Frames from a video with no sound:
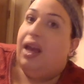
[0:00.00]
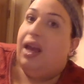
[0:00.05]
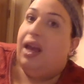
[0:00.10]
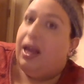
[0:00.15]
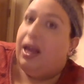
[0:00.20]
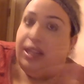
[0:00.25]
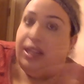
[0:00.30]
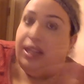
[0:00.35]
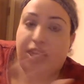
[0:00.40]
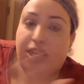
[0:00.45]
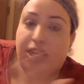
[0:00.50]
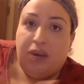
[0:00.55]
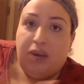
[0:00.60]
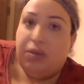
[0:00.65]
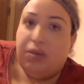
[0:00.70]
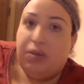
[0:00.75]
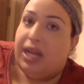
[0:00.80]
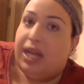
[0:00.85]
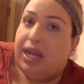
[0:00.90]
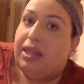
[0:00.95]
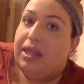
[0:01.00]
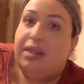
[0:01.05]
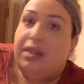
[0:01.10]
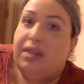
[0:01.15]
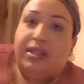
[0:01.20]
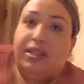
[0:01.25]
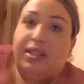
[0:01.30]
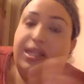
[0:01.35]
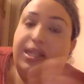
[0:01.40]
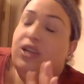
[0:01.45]
you know, like
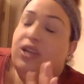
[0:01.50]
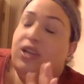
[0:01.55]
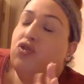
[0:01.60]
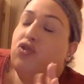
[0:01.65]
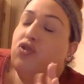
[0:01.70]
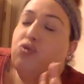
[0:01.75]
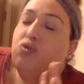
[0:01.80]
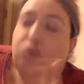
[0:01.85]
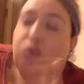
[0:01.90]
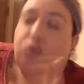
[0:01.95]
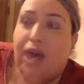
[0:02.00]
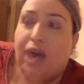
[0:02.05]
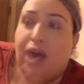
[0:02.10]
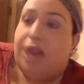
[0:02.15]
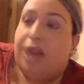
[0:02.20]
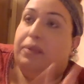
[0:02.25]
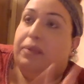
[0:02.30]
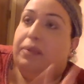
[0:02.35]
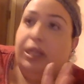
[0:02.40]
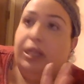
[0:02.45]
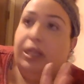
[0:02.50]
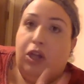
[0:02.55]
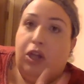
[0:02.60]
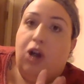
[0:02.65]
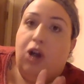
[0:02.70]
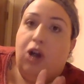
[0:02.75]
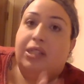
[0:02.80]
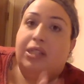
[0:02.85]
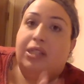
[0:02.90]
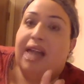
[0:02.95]
this incredible
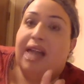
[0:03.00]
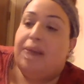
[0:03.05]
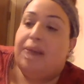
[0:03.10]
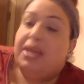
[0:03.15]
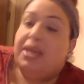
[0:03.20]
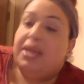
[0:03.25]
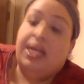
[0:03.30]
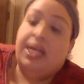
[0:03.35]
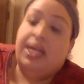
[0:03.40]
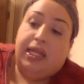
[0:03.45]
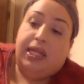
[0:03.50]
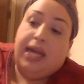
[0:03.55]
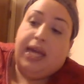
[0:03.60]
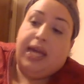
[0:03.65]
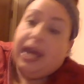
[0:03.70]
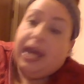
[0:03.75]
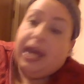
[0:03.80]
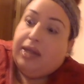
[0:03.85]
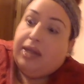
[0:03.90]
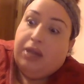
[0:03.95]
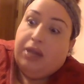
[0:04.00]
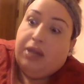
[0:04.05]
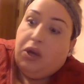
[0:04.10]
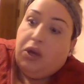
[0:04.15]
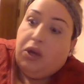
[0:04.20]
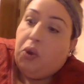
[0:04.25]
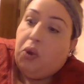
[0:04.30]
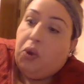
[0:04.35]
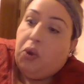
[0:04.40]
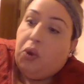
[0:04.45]
long time healing. And
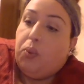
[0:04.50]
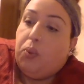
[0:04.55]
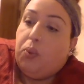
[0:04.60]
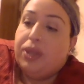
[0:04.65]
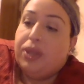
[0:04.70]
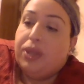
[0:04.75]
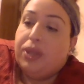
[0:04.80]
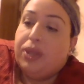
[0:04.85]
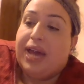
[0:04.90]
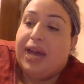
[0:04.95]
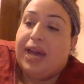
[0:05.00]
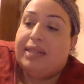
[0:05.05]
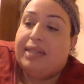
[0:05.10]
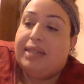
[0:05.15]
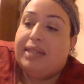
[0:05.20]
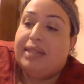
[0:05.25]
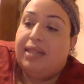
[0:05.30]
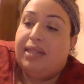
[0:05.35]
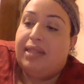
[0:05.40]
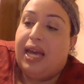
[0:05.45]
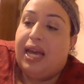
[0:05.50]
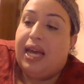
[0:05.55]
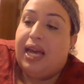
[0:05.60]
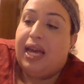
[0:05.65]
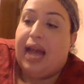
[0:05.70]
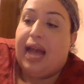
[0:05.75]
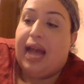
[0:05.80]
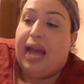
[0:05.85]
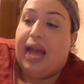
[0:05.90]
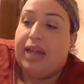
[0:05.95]
with that
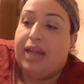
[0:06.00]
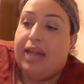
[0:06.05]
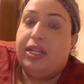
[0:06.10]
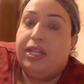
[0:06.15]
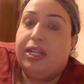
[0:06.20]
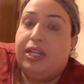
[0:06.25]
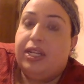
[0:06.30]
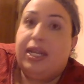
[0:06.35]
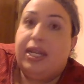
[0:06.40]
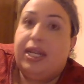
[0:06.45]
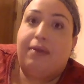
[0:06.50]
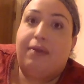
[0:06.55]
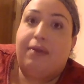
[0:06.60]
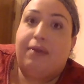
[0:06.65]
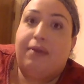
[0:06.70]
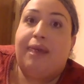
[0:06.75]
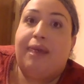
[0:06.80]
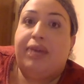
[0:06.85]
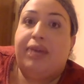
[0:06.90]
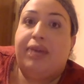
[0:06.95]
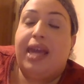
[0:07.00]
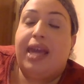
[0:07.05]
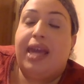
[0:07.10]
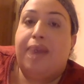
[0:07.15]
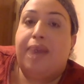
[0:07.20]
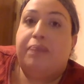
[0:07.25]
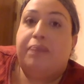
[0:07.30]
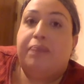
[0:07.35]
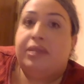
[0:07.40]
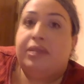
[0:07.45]
said, I couldn't get around the
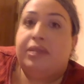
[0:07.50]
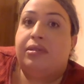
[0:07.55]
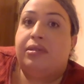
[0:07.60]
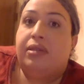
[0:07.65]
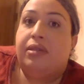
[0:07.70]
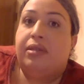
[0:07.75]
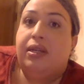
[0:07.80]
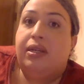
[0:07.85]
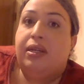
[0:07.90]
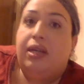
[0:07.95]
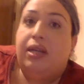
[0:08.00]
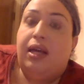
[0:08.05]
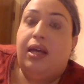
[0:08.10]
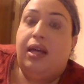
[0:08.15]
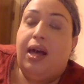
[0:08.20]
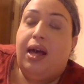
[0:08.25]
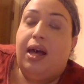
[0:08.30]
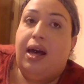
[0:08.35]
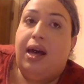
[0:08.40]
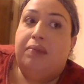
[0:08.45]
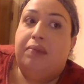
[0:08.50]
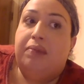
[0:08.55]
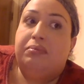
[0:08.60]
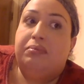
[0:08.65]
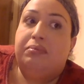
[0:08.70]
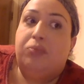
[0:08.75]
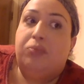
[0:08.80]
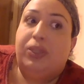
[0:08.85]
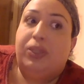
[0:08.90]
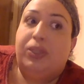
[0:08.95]
campus um,
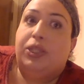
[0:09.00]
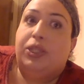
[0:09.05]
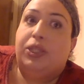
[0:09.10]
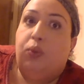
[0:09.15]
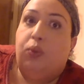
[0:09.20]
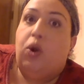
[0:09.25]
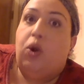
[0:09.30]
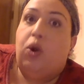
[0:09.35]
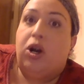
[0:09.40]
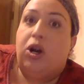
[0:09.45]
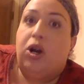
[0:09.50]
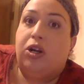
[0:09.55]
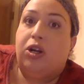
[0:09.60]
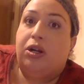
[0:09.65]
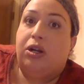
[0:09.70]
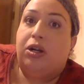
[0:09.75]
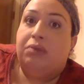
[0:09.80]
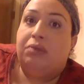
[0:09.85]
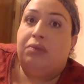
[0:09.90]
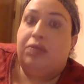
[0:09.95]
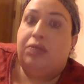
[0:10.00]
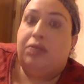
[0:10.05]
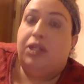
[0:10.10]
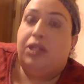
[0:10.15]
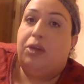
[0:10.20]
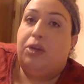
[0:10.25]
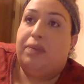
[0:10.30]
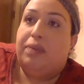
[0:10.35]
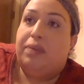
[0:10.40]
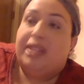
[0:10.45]
with the walker, you
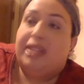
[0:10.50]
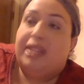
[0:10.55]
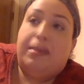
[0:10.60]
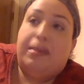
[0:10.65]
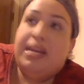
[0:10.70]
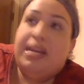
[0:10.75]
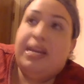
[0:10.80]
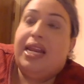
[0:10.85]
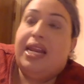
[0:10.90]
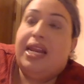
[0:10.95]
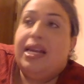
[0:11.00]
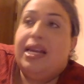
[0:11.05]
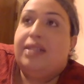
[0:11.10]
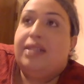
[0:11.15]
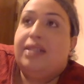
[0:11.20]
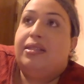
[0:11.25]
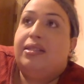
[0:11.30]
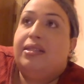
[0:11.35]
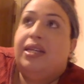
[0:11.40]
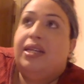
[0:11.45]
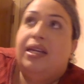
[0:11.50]
know, because I mean, it is.